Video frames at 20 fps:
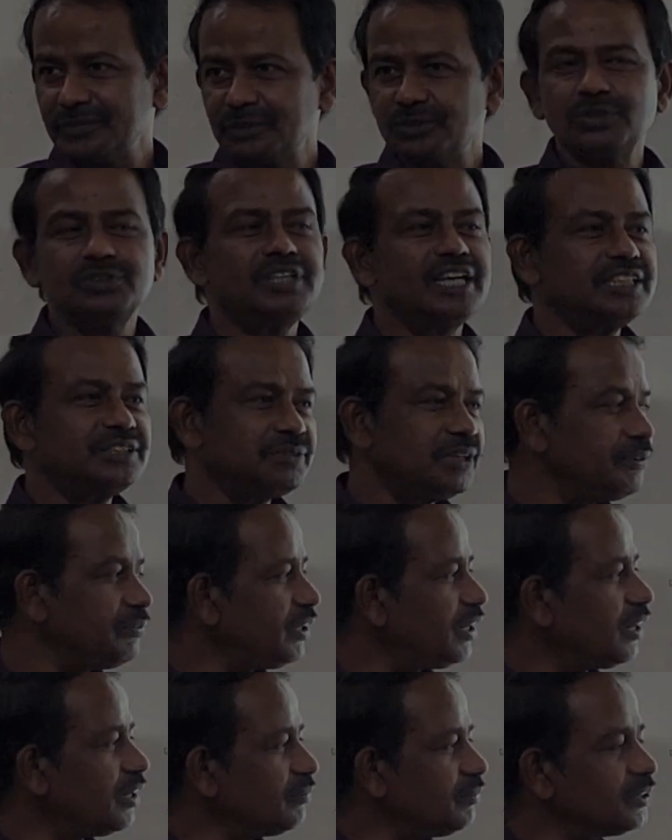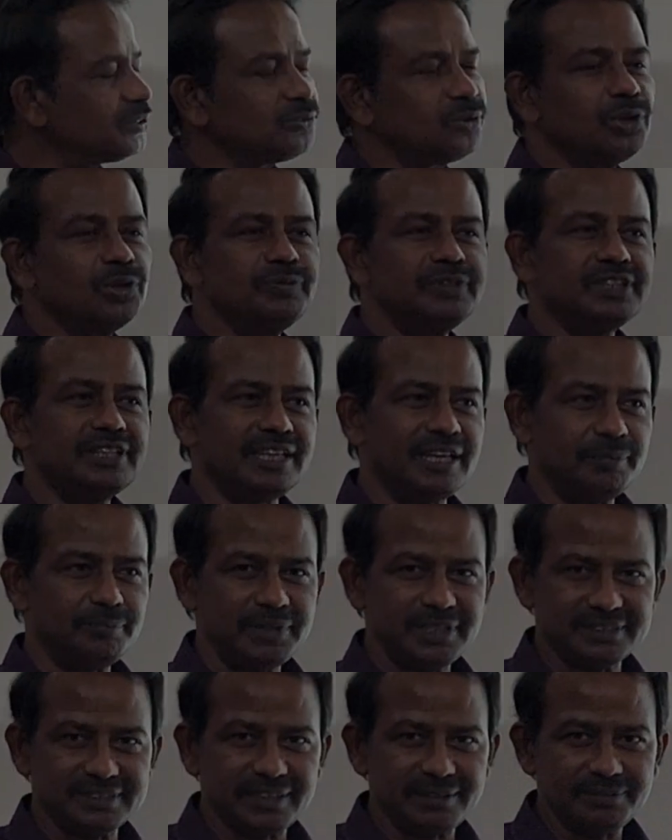So that's why we always go with
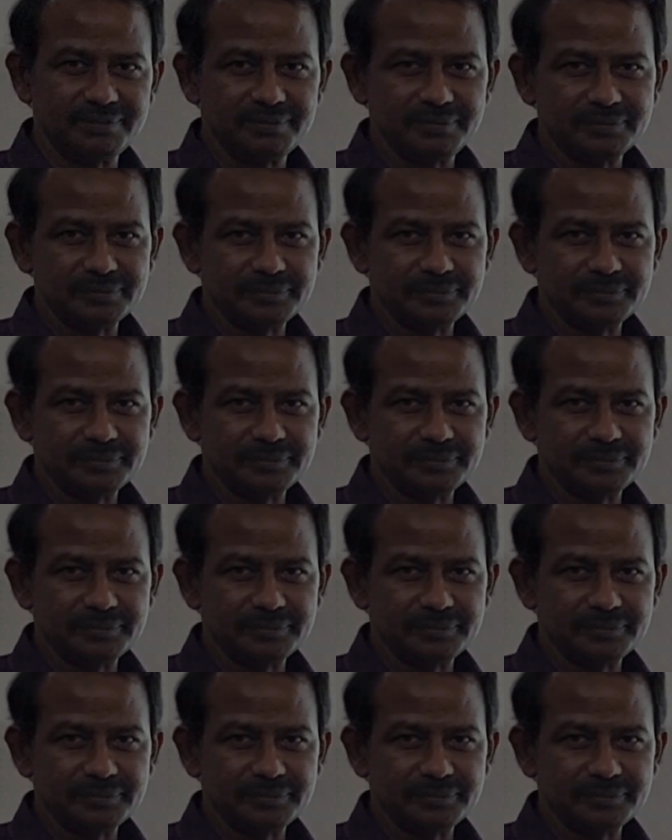m itself.